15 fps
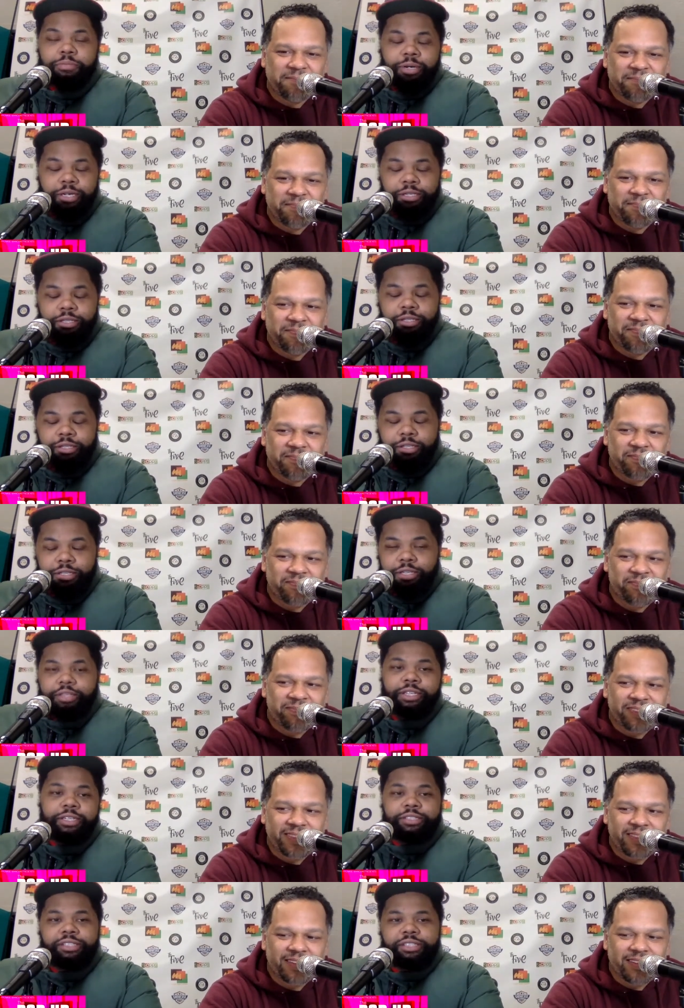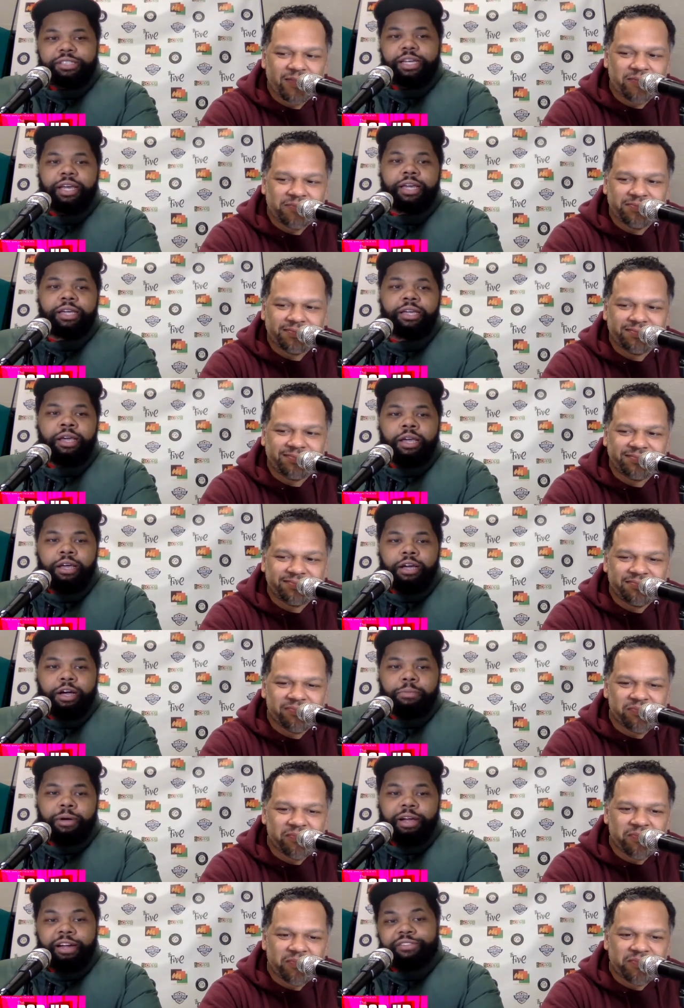Speaker 1: but good things to say
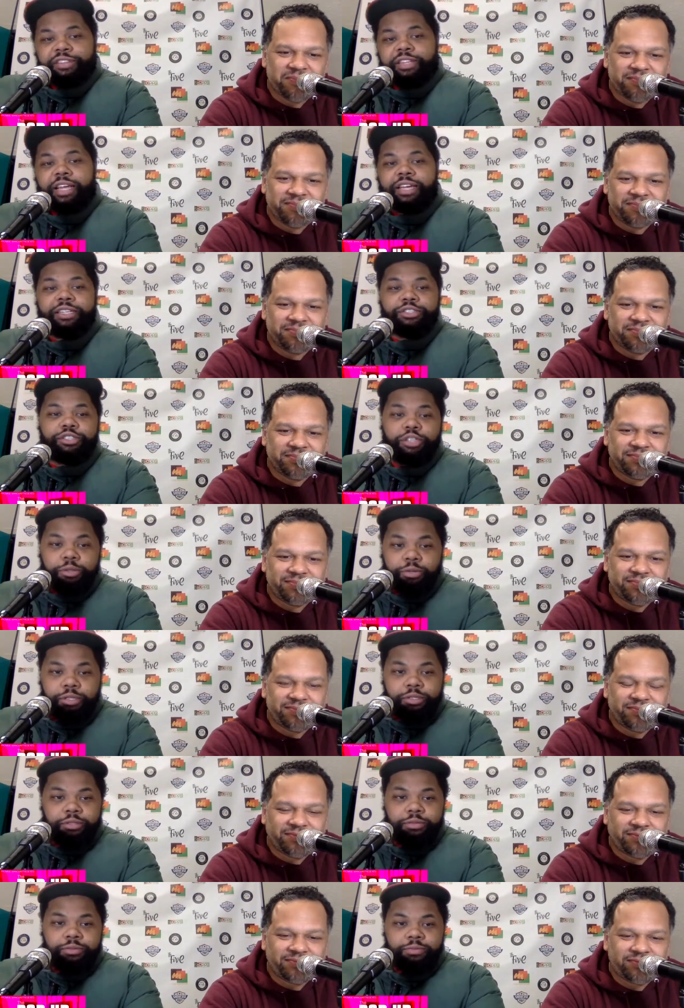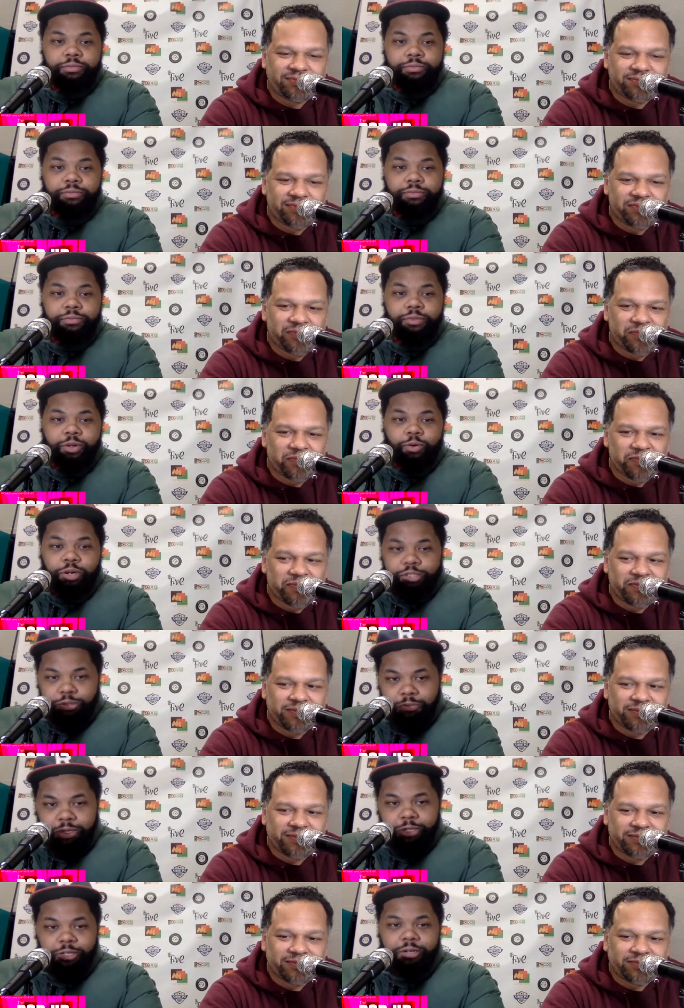about everything that he's doing.
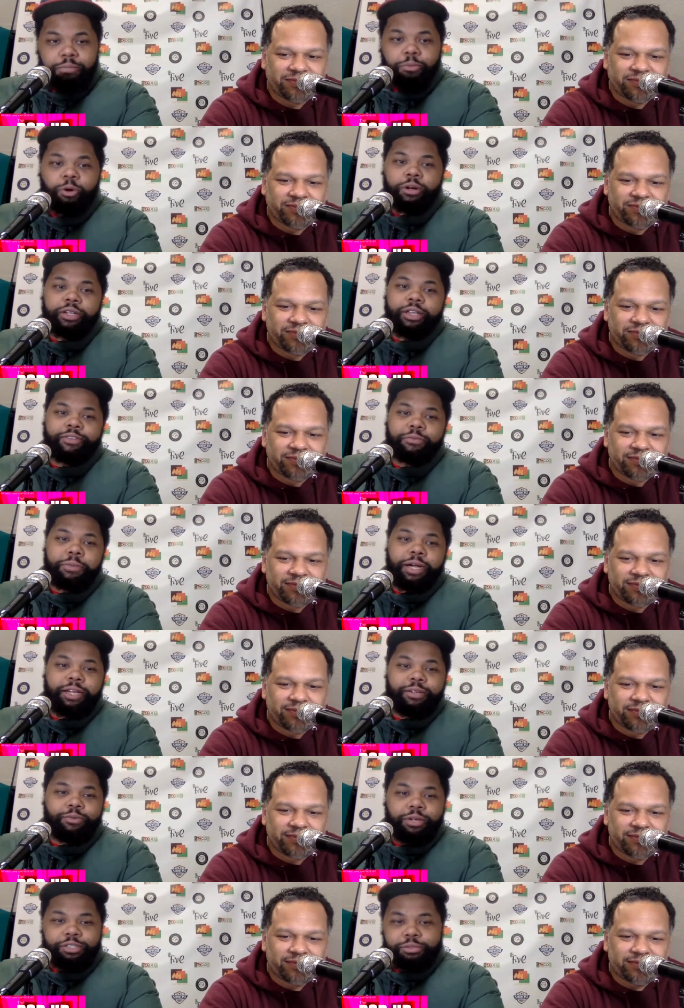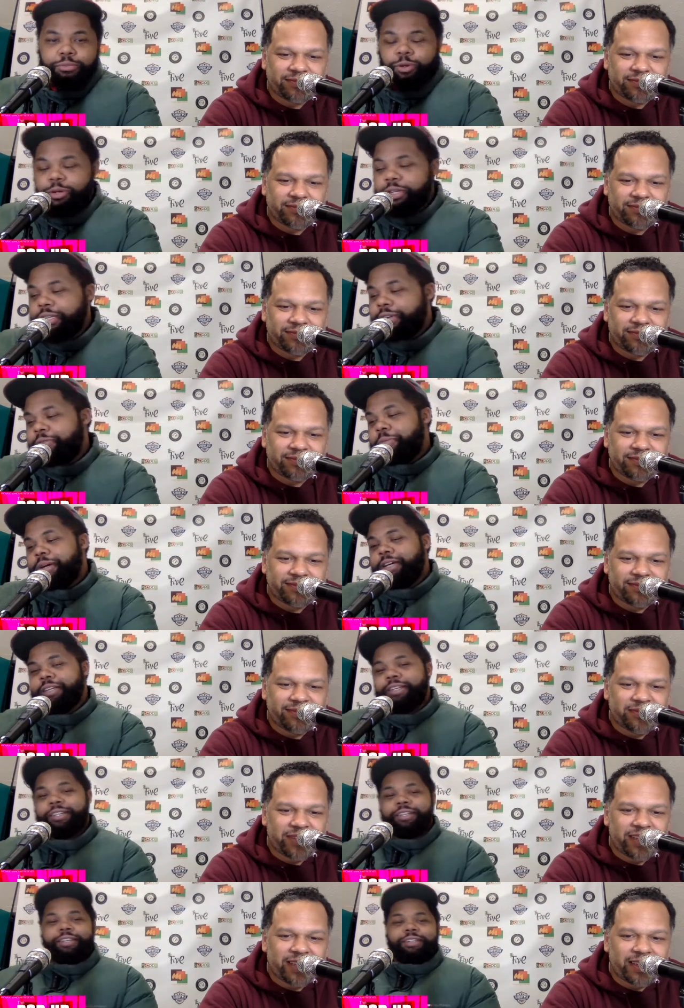Russell Morgan, everybody. Russell Morgan,
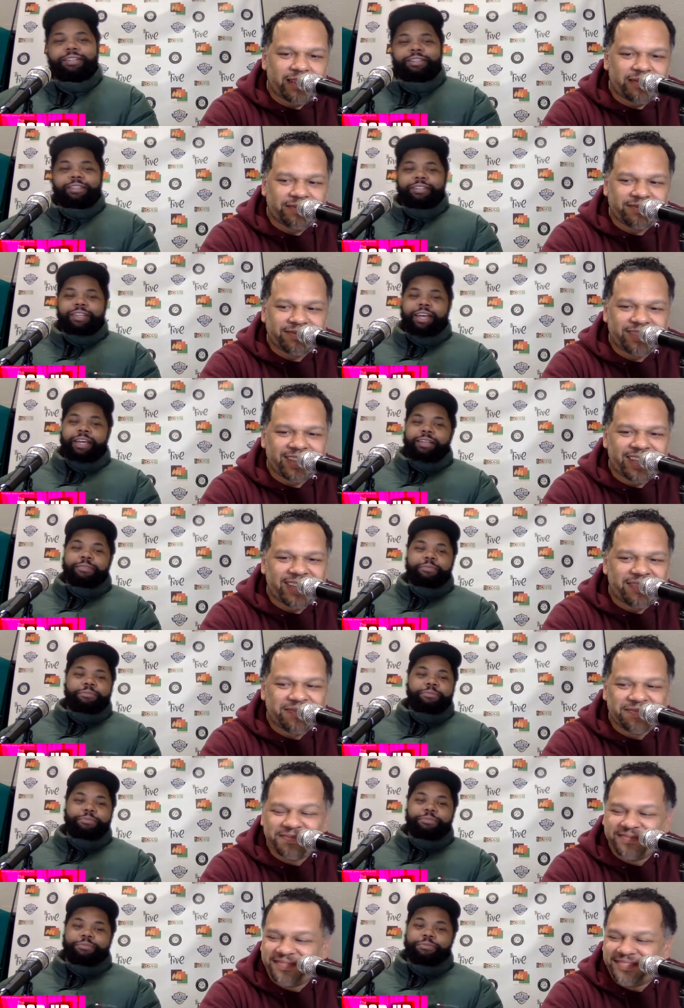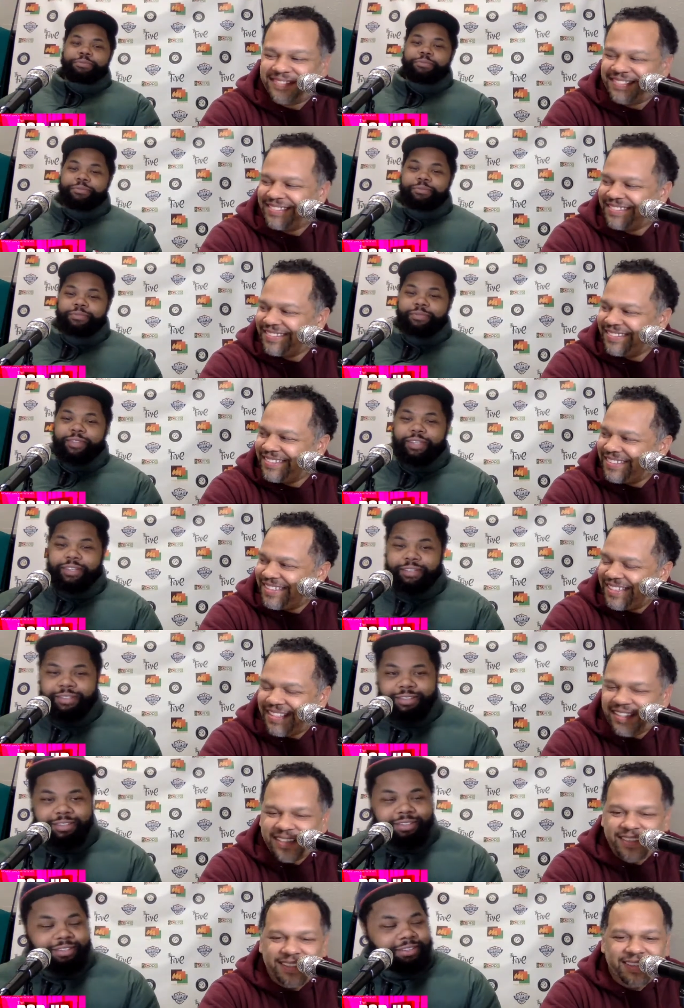
Speaker 2: everybody. What up? What up?
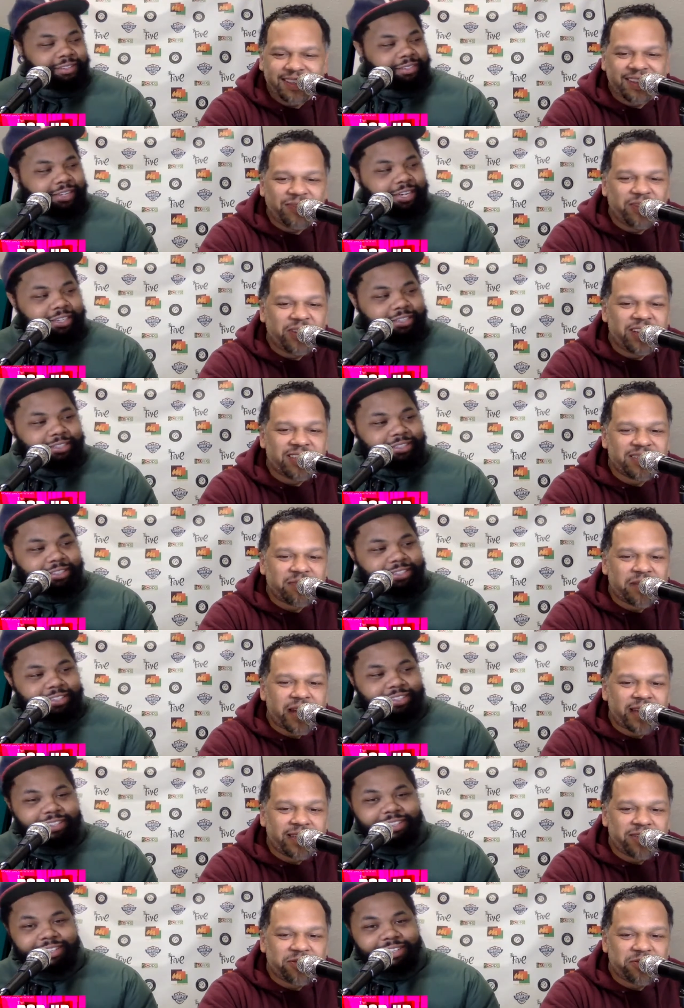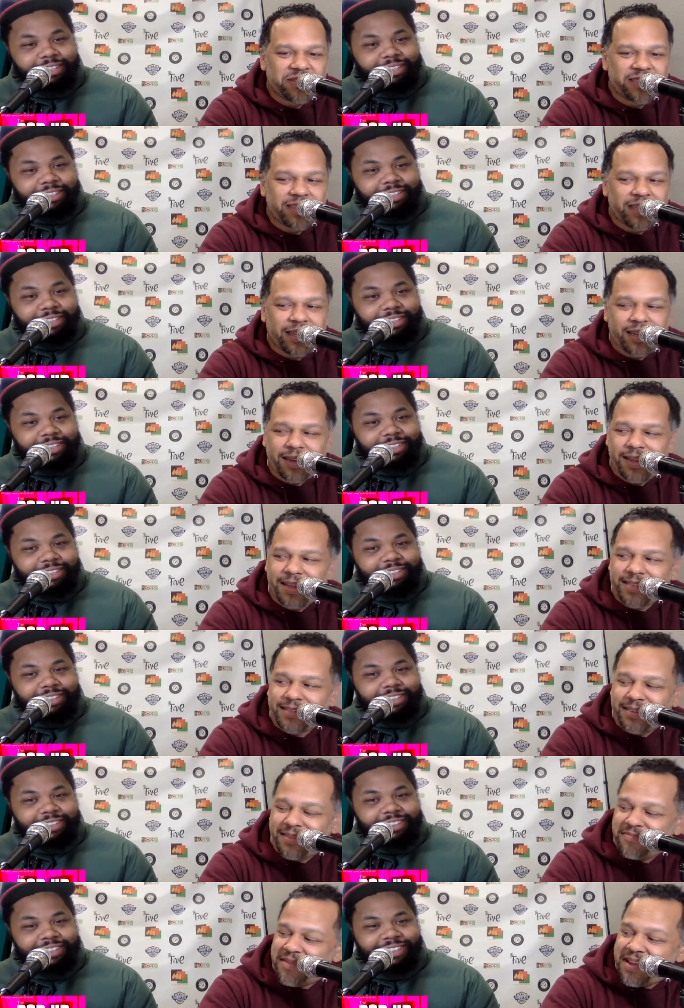If you hear somebody chewing chicken
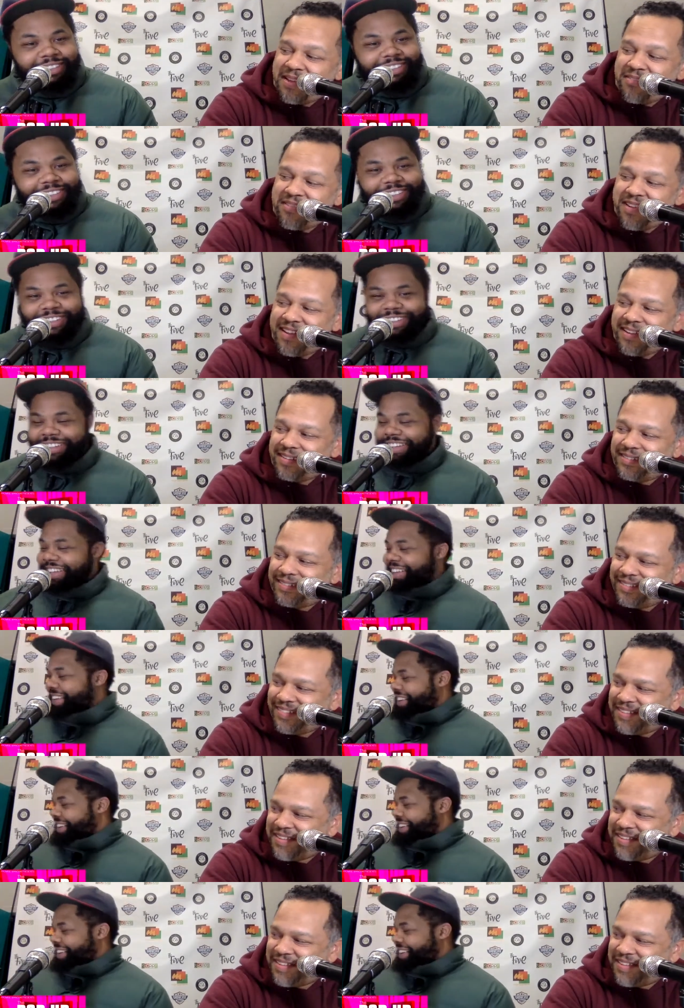nuggets in the background, it's